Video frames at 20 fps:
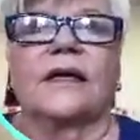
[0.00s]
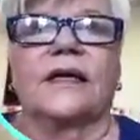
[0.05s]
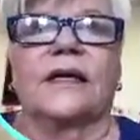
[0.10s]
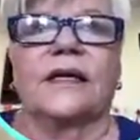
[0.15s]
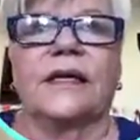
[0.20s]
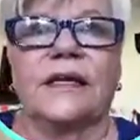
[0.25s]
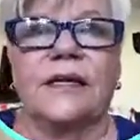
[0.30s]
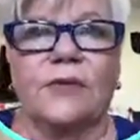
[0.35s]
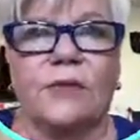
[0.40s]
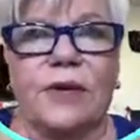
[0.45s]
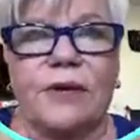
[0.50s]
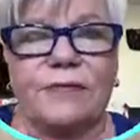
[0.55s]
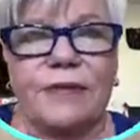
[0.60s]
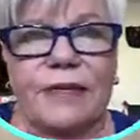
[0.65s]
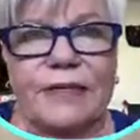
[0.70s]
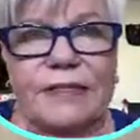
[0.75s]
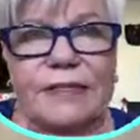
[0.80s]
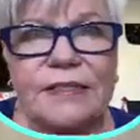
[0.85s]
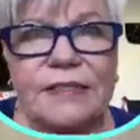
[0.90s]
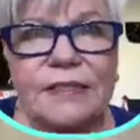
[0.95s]
anyway, if I
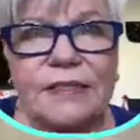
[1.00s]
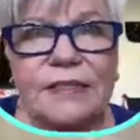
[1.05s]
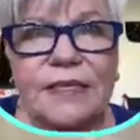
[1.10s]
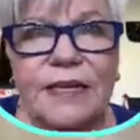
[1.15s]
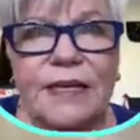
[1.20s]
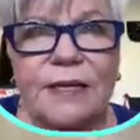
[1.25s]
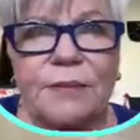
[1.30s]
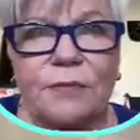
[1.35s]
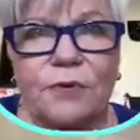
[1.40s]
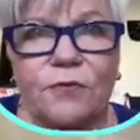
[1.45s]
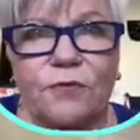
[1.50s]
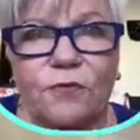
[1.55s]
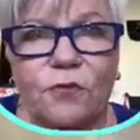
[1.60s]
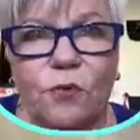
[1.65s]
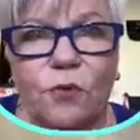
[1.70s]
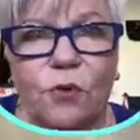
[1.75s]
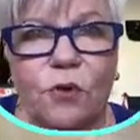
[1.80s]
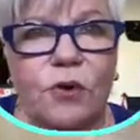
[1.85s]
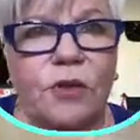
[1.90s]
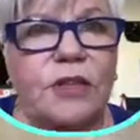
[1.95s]
didn't say it
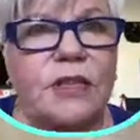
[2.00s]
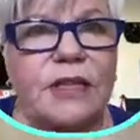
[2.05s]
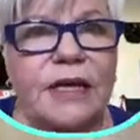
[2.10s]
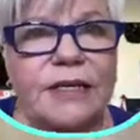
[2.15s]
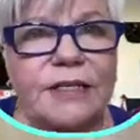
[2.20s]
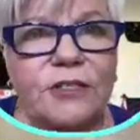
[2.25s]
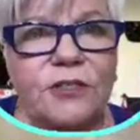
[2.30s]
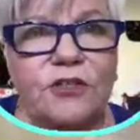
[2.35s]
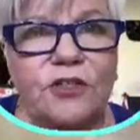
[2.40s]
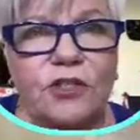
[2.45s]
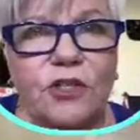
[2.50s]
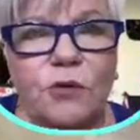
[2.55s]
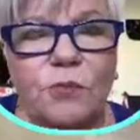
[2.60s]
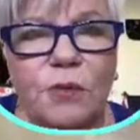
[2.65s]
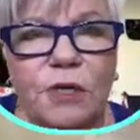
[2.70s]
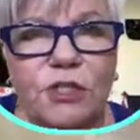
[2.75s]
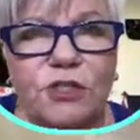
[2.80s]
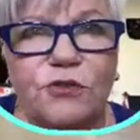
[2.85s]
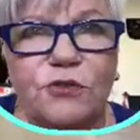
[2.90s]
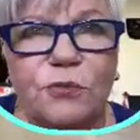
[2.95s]
before, thank you so
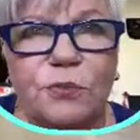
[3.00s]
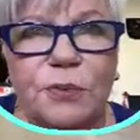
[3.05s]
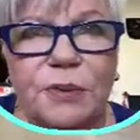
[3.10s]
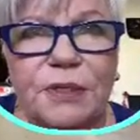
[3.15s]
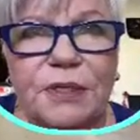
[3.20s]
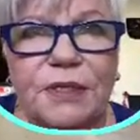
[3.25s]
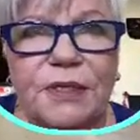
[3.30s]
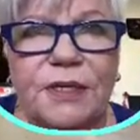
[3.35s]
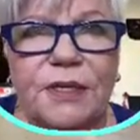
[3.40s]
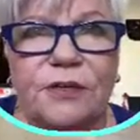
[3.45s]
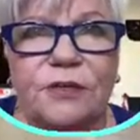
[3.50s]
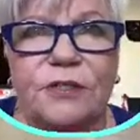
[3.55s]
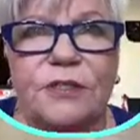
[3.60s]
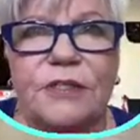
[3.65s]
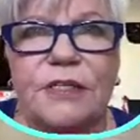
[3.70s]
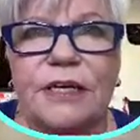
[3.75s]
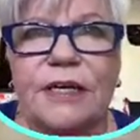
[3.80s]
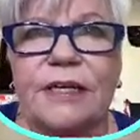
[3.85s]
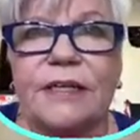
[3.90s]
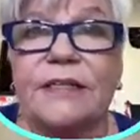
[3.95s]
much for being here
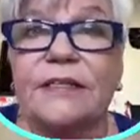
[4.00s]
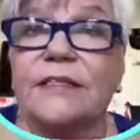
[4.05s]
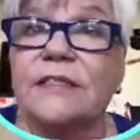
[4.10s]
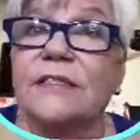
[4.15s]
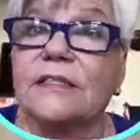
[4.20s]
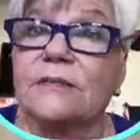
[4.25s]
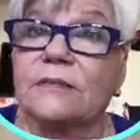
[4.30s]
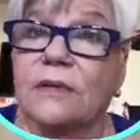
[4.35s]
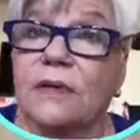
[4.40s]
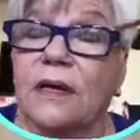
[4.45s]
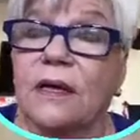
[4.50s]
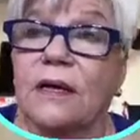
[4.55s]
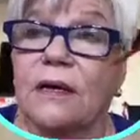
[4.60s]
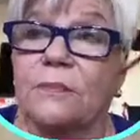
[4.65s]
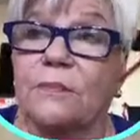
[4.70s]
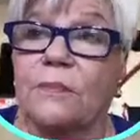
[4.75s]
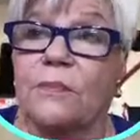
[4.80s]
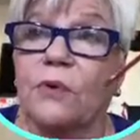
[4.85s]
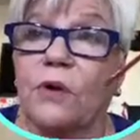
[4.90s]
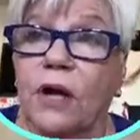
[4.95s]
today. This
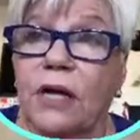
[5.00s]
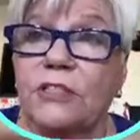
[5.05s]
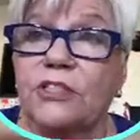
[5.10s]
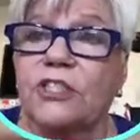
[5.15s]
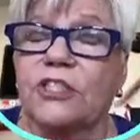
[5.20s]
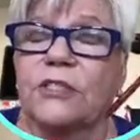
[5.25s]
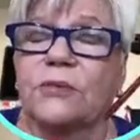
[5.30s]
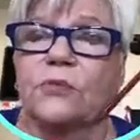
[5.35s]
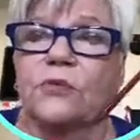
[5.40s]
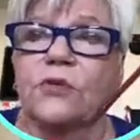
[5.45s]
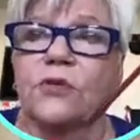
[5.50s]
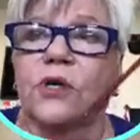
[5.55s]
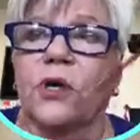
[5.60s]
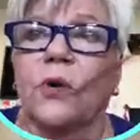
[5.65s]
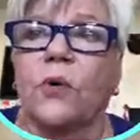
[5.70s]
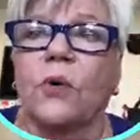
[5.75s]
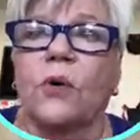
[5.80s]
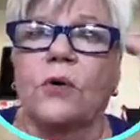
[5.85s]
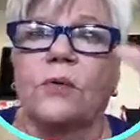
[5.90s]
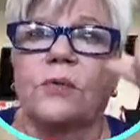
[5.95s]
project will
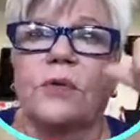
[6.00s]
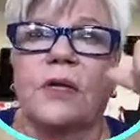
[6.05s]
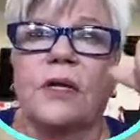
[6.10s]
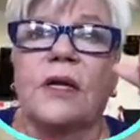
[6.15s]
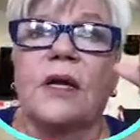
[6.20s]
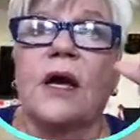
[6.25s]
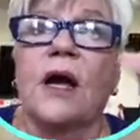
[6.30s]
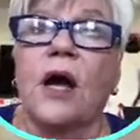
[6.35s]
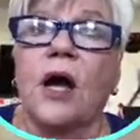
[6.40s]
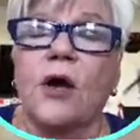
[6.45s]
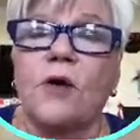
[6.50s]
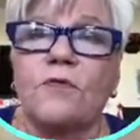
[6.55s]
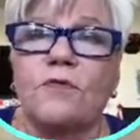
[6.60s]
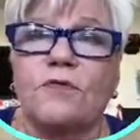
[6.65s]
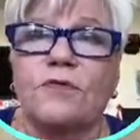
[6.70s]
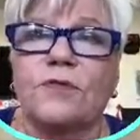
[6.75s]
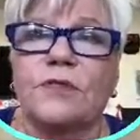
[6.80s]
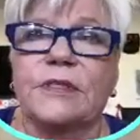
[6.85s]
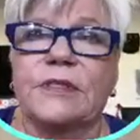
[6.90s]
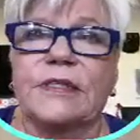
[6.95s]
go on,
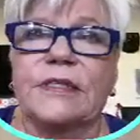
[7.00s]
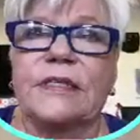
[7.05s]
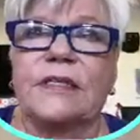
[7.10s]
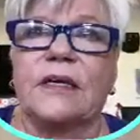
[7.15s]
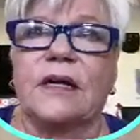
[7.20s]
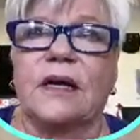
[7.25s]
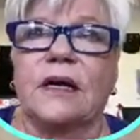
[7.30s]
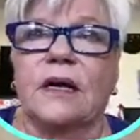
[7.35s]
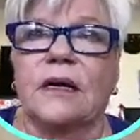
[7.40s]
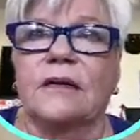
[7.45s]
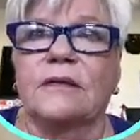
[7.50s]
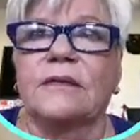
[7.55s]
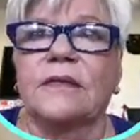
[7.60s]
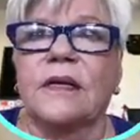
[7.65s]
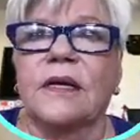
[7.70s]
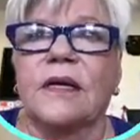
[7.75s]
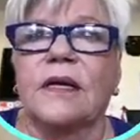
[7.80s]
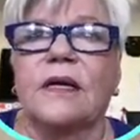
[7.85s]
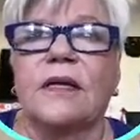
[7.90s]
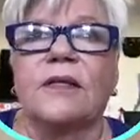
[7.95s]
hopefully,
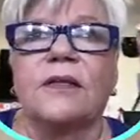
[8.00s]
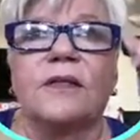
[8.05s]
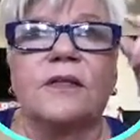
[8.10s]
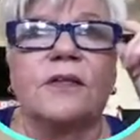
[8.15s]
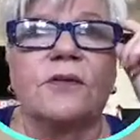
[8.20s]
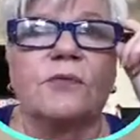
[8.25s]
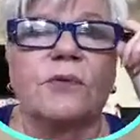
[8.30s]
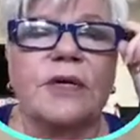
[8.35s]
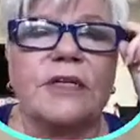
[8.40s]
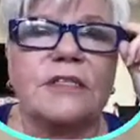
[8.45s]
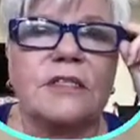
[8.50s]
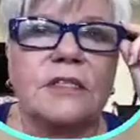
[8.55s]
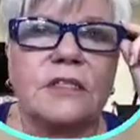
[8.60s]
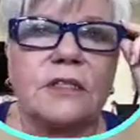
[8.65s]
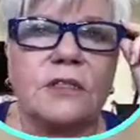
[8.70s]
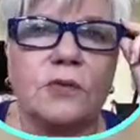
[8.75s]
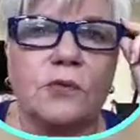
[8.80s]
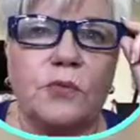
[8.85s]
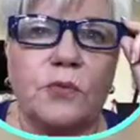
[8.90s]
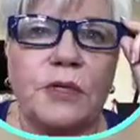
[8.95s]
the rest of
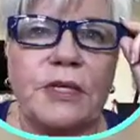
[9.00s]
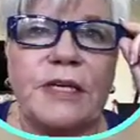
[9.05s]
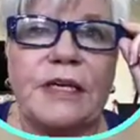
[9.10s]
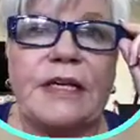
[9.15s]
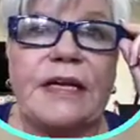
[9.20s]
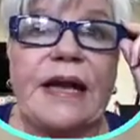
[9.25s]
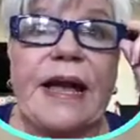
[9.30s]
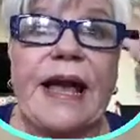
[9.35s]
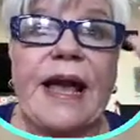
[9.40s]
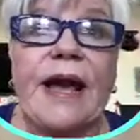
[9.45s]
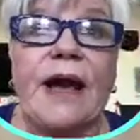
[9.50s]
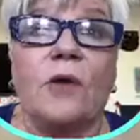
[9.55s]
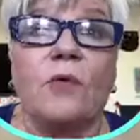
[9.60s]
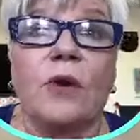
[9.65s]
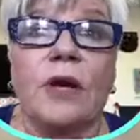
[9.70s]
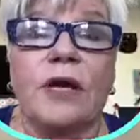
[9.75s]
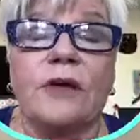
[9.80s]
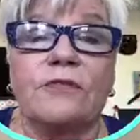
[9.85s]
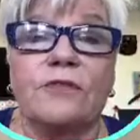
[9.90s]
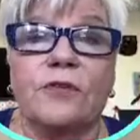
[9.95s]
the week.
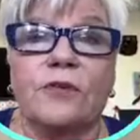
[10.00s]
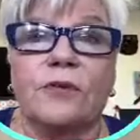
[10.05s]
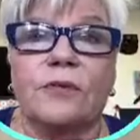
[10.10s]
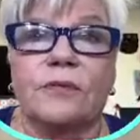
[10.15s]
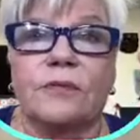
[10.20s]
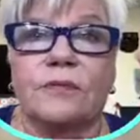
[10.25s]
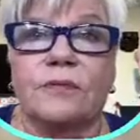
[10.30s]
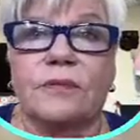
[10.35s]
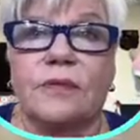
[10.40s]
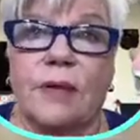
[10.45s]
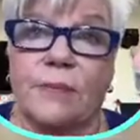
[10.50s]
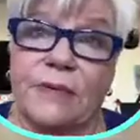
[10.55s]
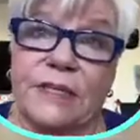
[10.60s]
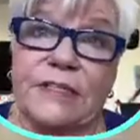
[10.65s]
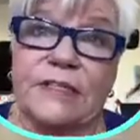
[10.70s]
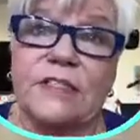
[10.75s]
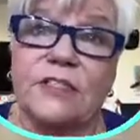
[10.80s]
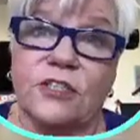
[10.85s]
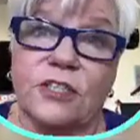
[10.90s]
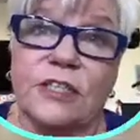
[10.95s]
However, I mean,
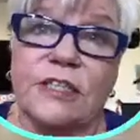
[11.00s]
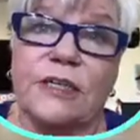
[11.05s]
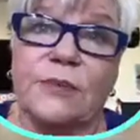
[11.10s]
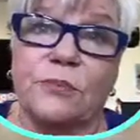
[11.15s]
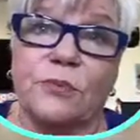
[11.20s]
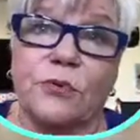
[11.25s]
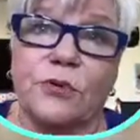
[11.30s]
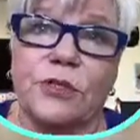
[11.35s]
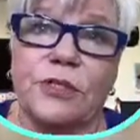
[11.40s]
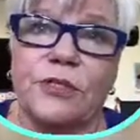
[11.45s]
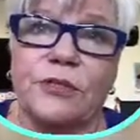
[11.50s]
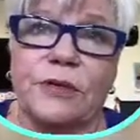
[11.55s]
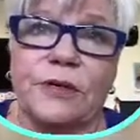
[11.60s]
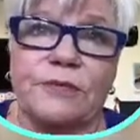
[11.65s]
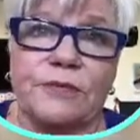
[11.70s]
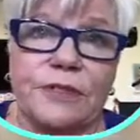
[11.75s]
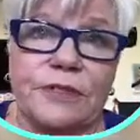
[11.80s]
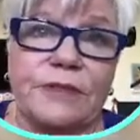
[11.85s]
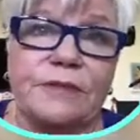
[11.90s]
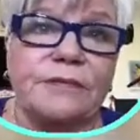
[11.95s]
it's going to get prettier
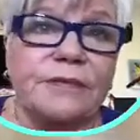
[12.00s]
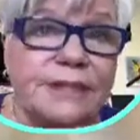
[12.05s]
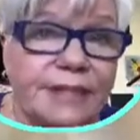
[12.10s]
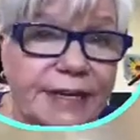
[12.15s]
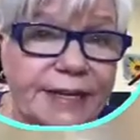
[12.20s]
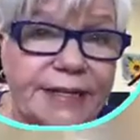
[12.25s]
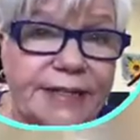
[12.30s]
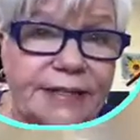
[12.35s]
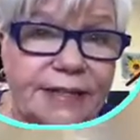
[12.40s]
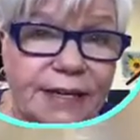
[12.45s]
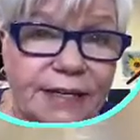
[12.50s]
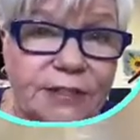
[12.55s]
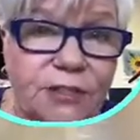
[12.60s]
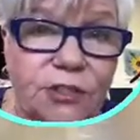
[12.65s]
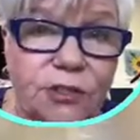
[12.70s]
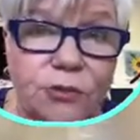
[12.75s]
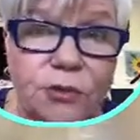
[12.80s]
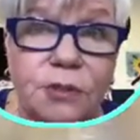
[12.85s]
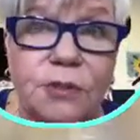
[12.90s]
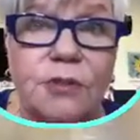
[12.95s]
every day that I
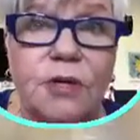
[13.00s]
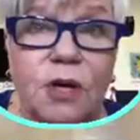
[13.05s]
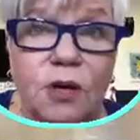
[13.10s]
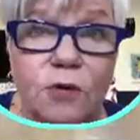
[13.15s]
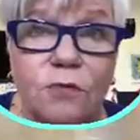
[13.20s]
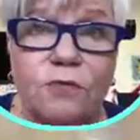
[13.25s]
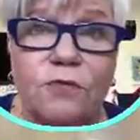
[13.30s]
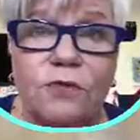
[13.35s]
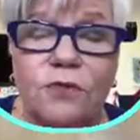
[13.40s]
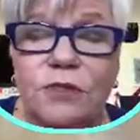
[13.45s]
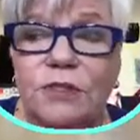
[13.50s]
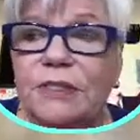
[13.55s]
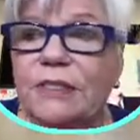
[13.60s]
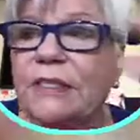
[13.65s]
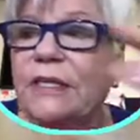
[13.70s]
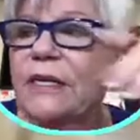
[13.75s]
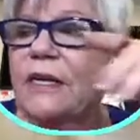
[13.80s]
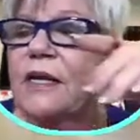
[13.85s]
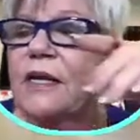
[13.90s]
do it, hopefully.